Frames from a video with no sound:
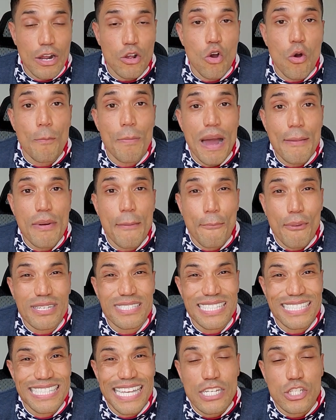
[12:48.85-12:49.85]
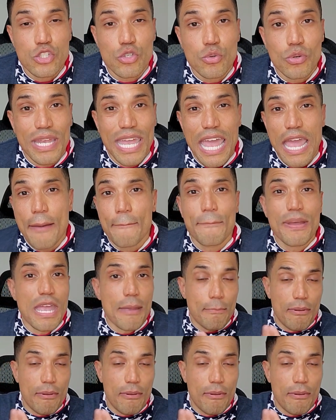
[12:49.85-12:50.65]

Obama presidential campaign,